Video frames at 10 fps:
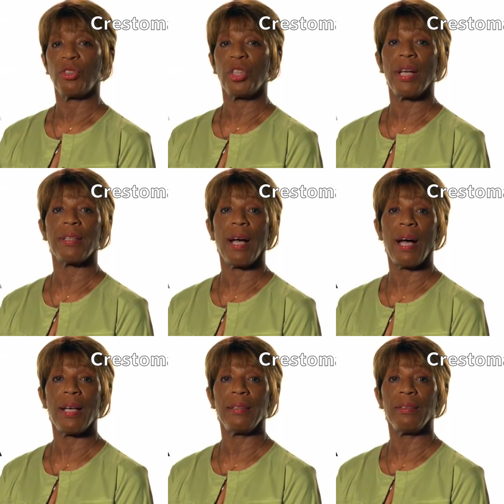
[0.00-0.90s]
She had the
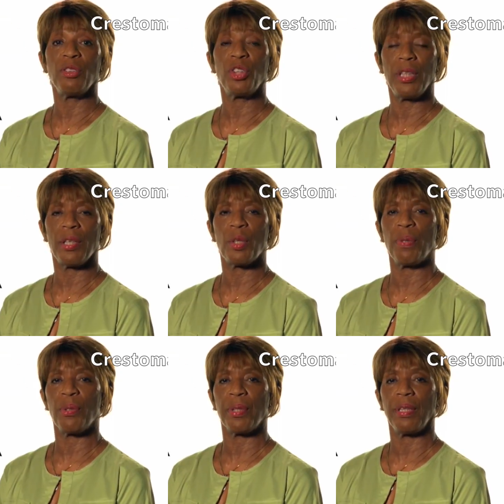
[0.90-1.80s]
height, she had the
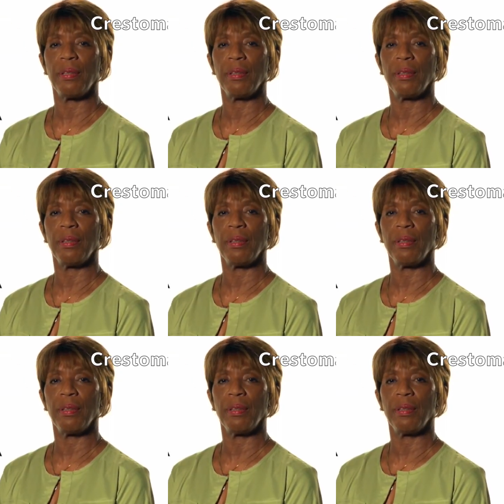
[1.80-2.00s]
beauty.